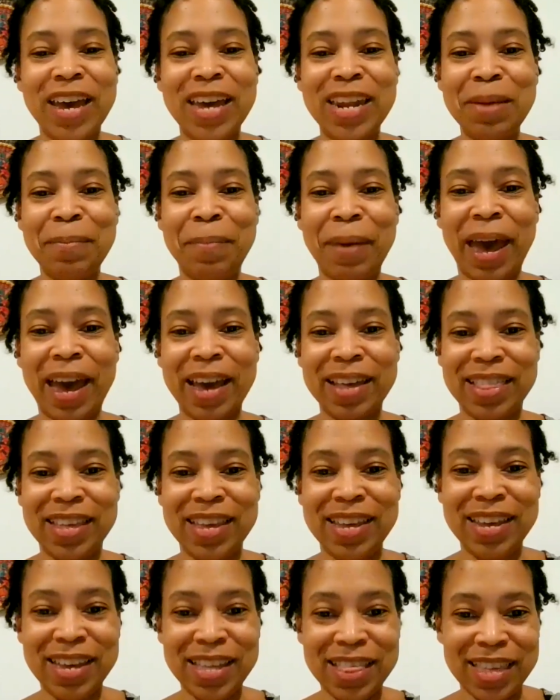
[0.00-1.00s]
fanny pack
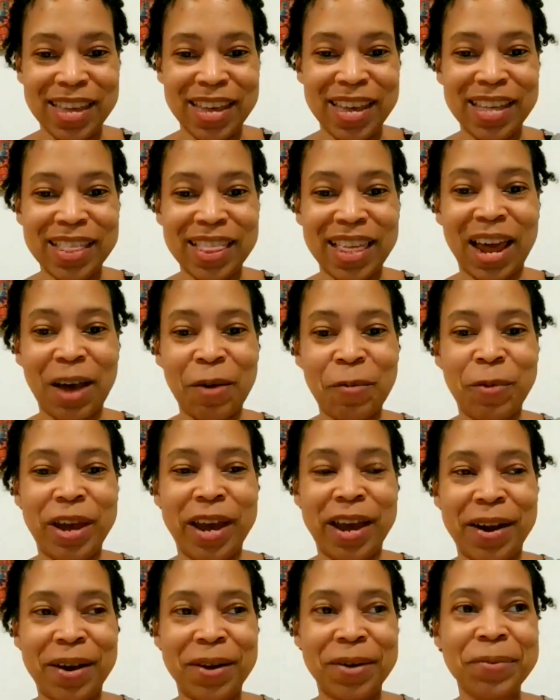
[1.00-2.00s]
thingy thing that I
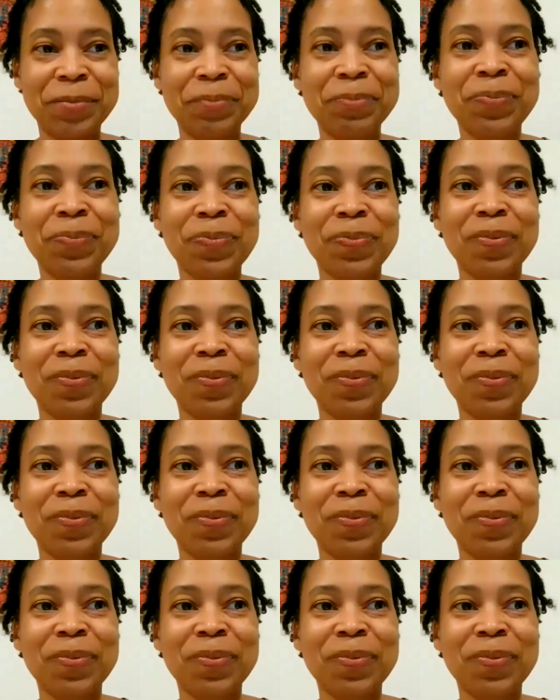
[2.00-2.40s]
wear,